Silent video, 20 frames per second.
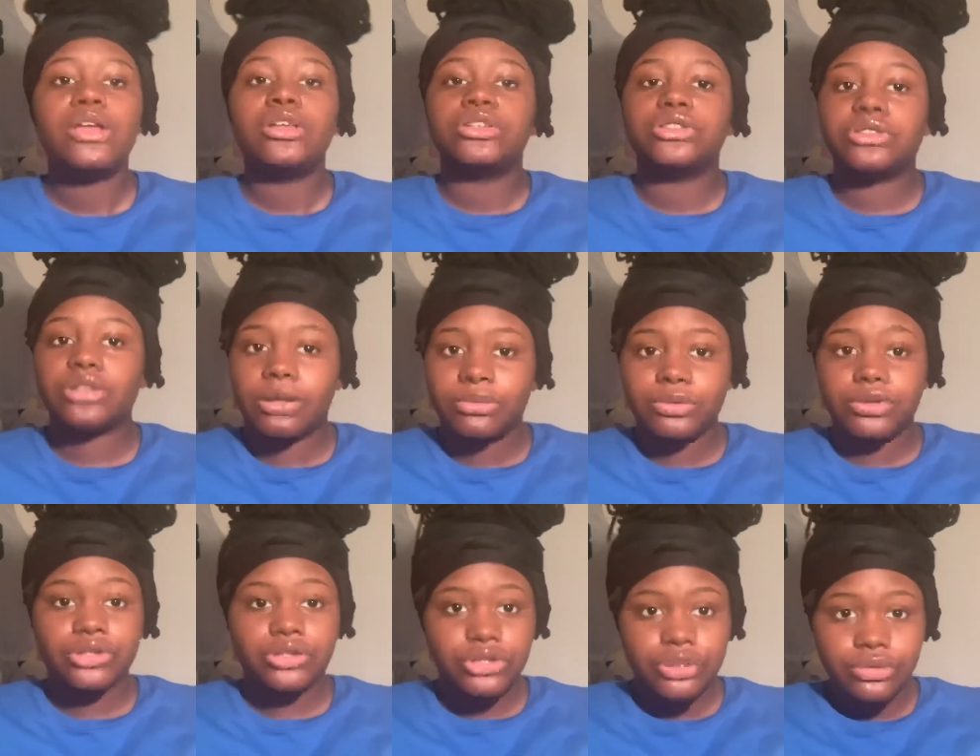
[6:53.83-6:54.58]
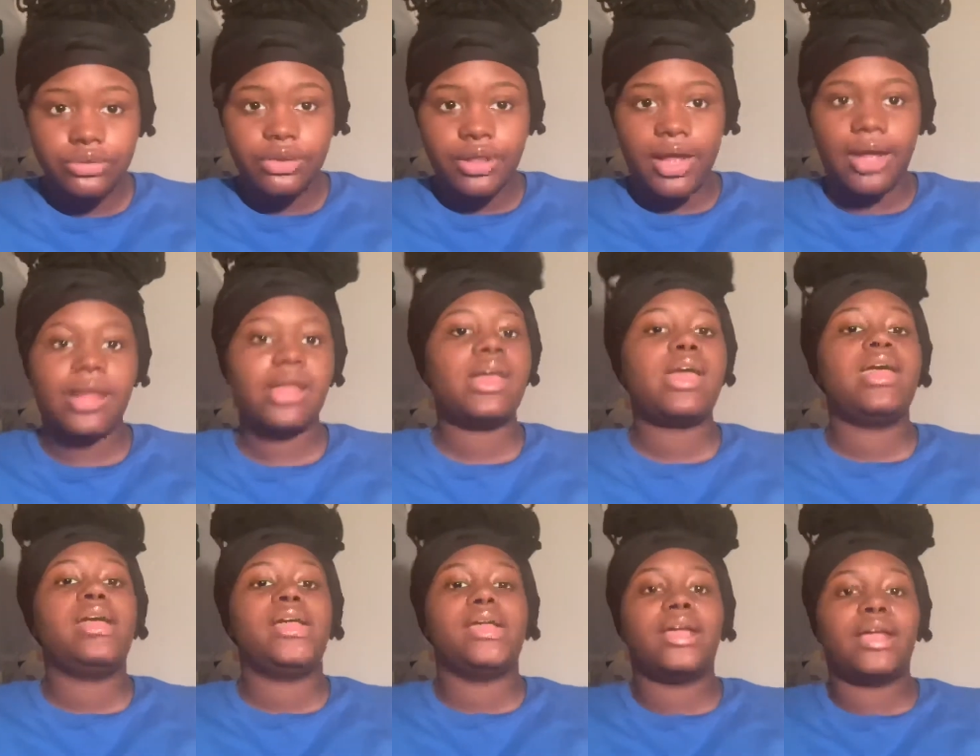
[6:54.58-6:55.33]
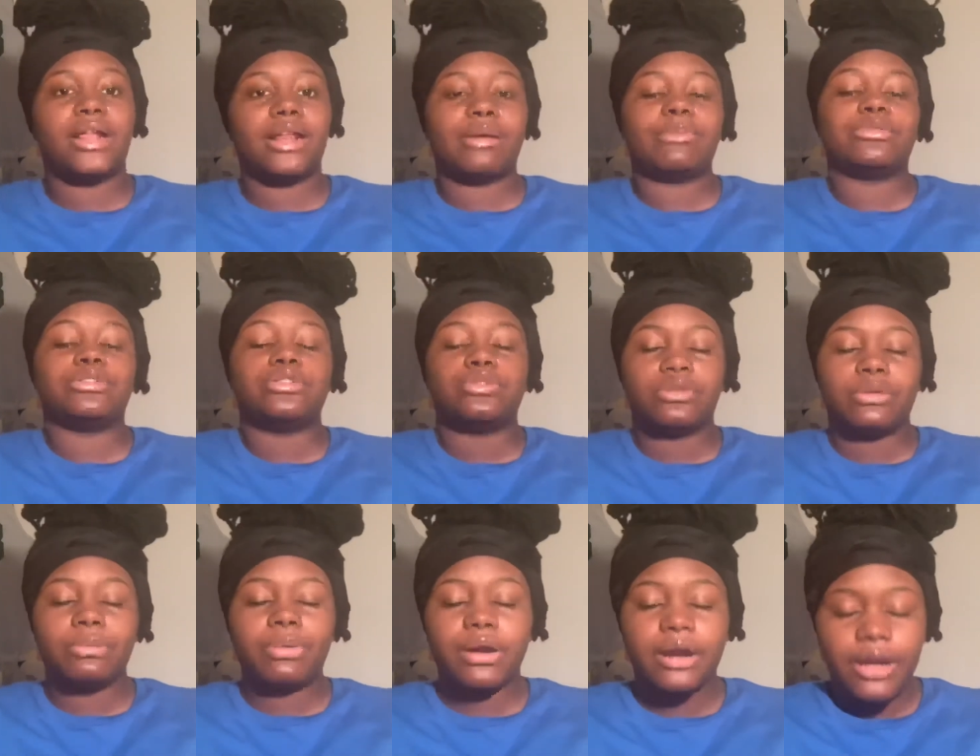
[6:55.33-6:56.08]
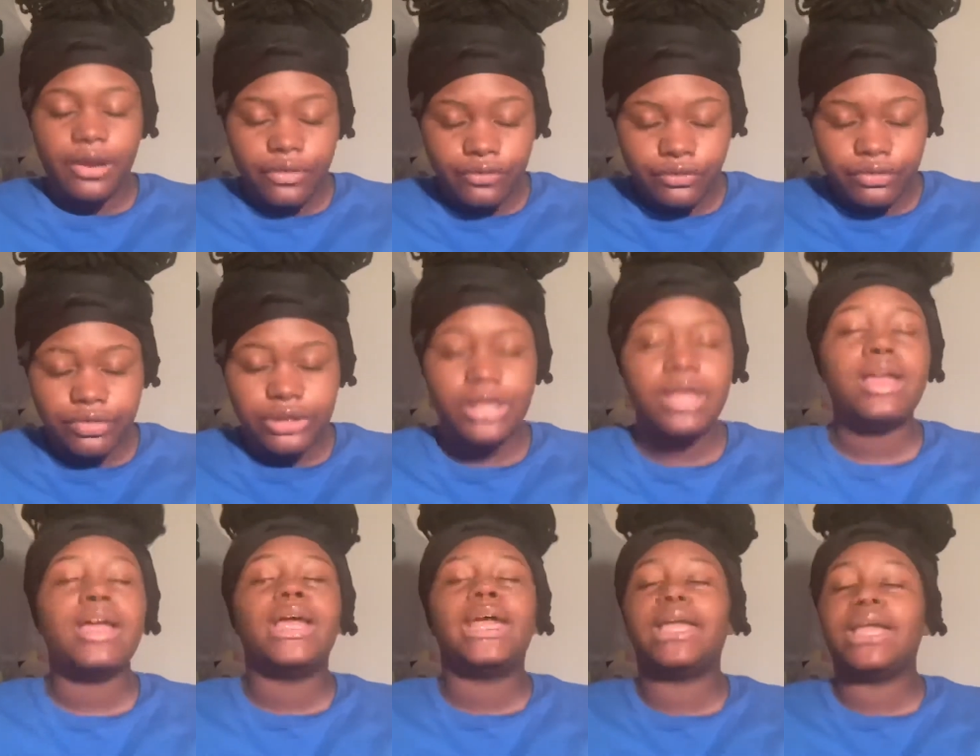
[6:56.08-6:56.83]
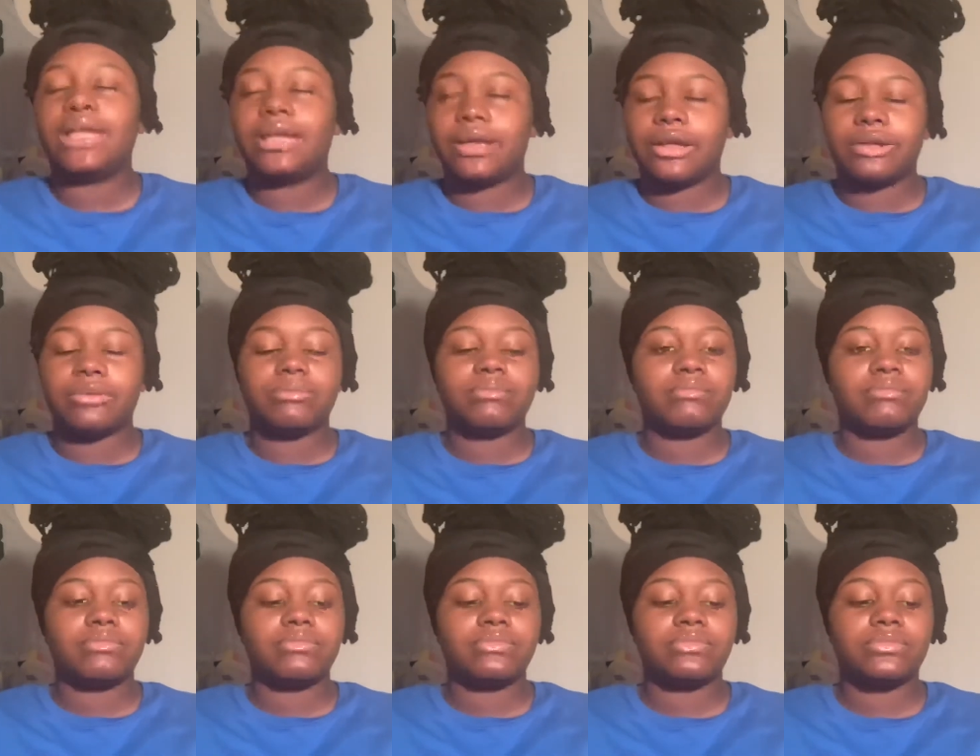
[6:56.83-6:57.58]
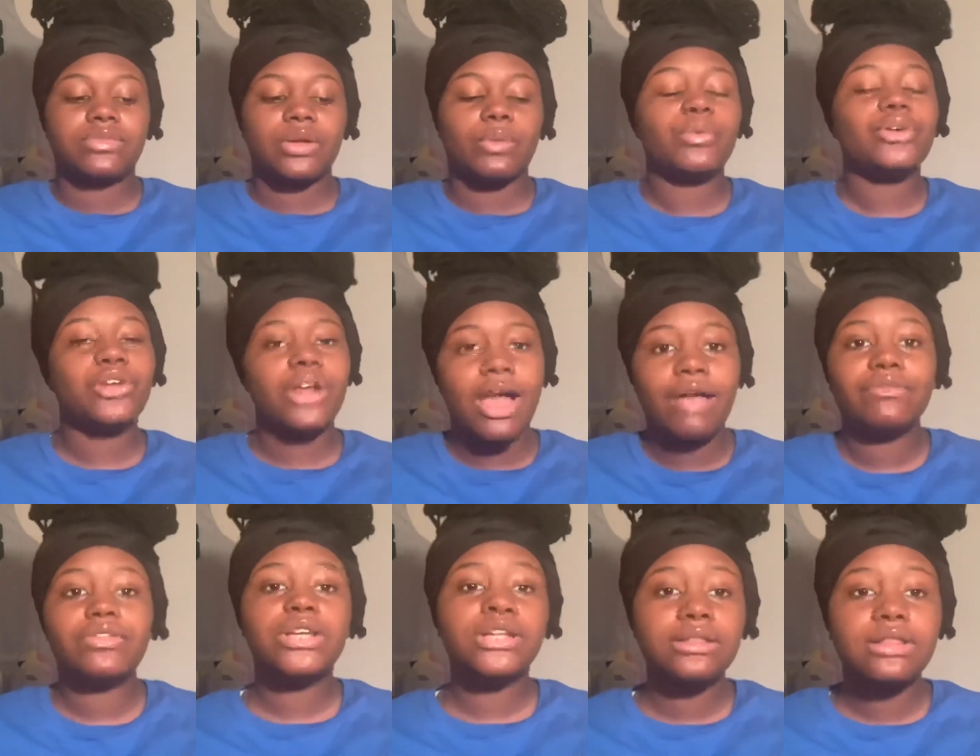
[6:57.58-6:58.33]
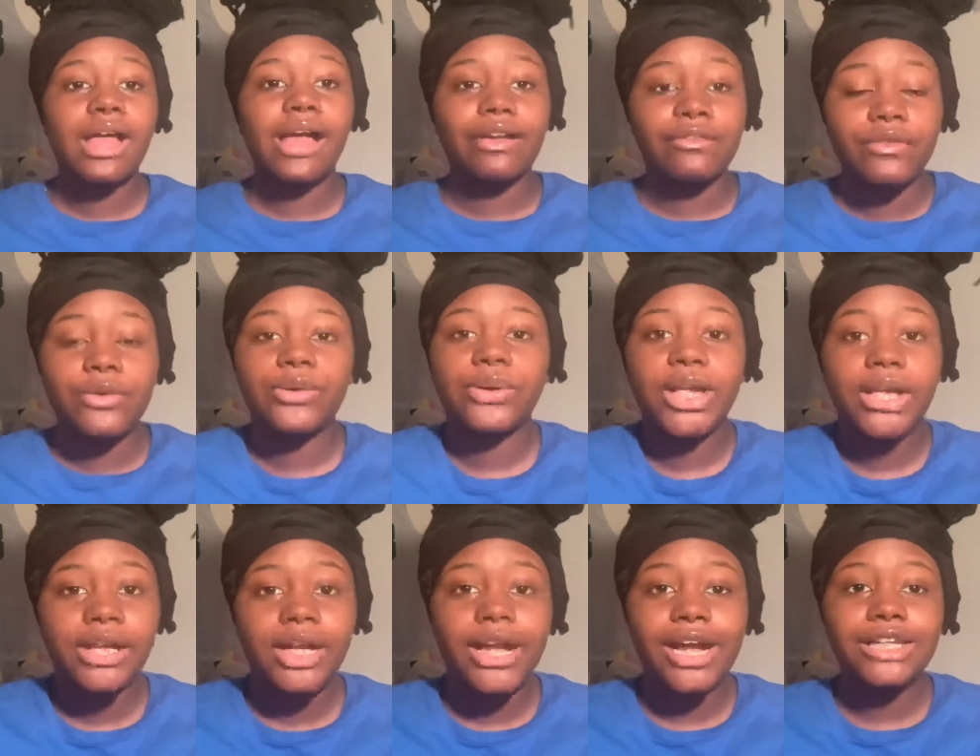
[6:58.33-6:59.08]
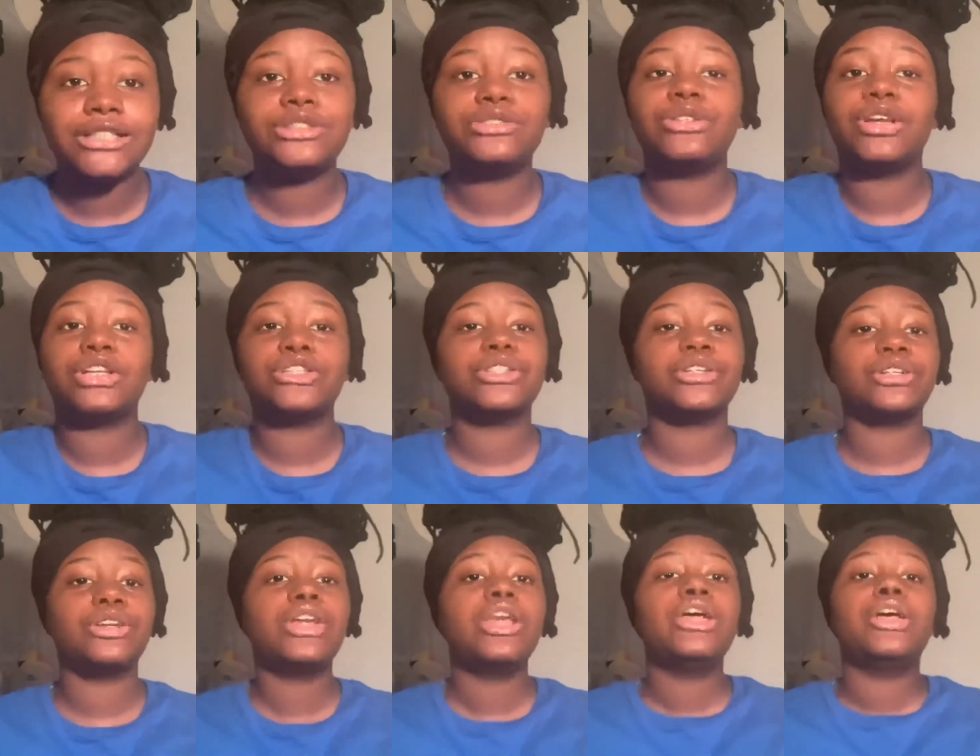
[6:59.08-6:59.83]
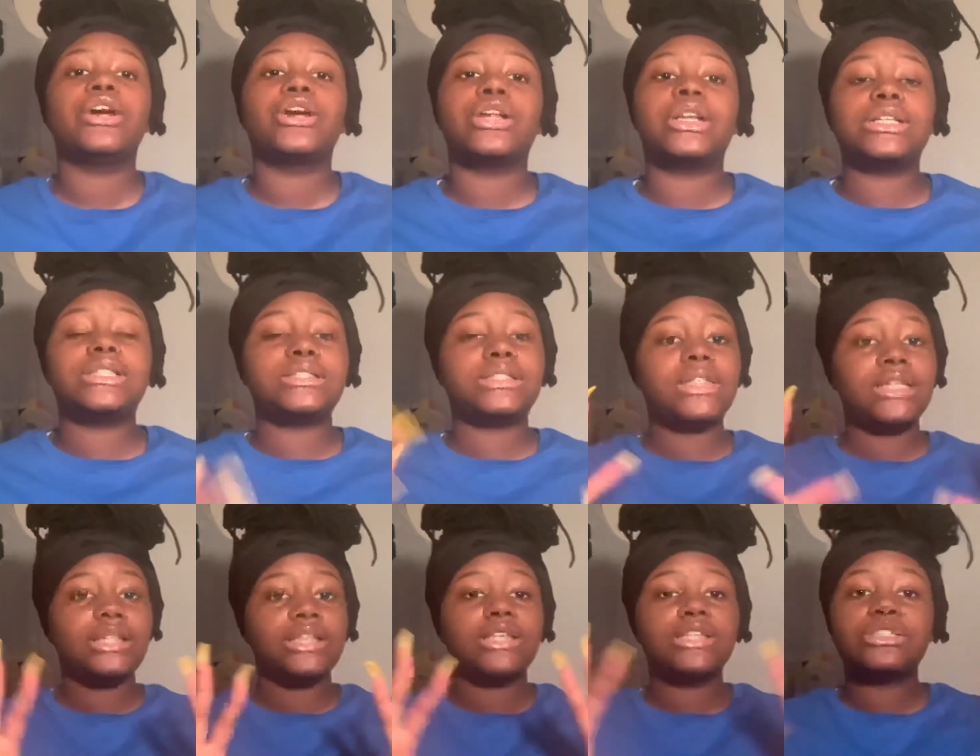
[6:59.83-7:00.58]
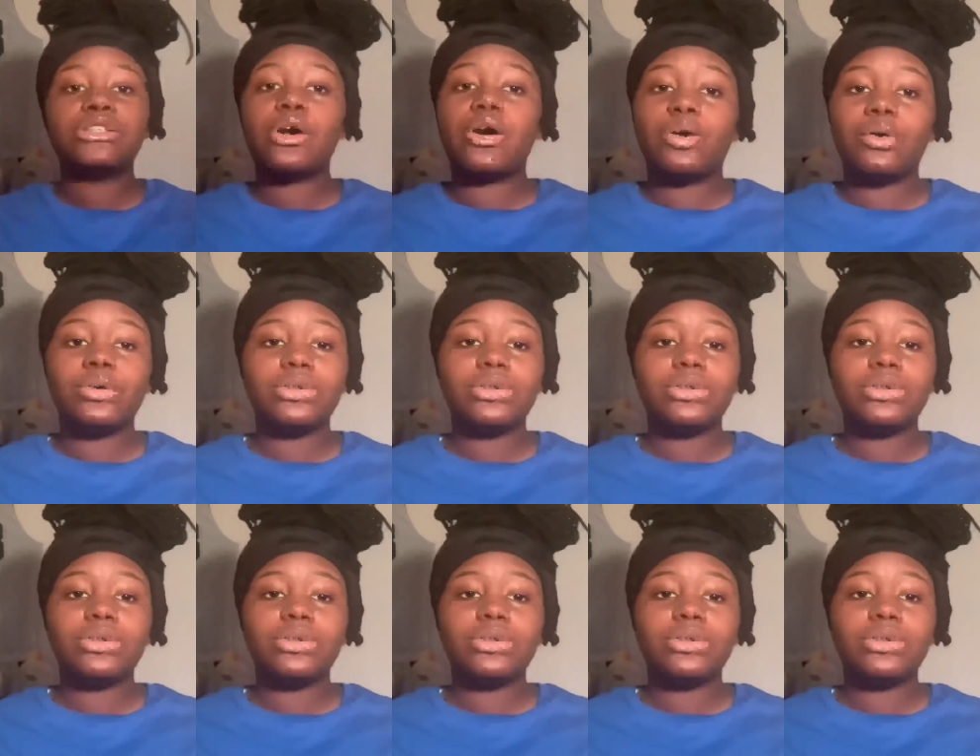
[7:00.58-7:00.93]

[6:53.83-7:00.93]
So I'm gonna do that, and I'm gonna do it proudly, and we're gonna have a good life. Okay guys, you guys are gonna see this whole